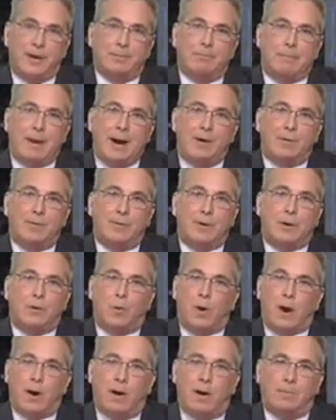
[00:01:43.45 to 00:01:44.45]
the amount
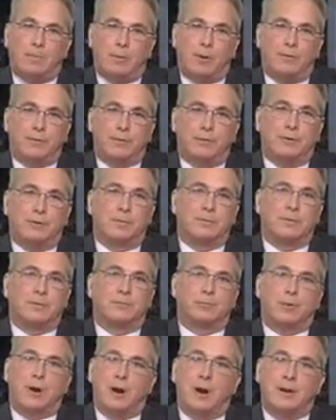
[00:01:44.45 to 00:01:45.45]
required, both in
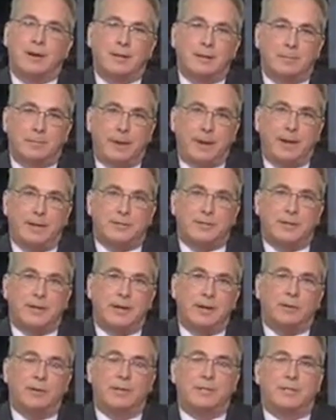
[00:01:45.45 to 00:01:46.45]
terms of broadening the base
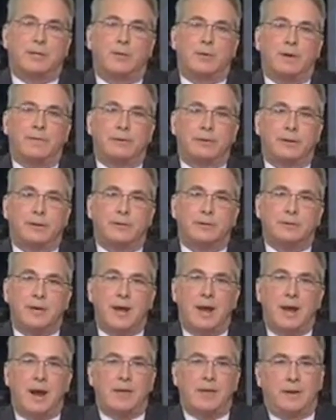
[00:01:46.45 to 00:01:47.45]
and increasing revenues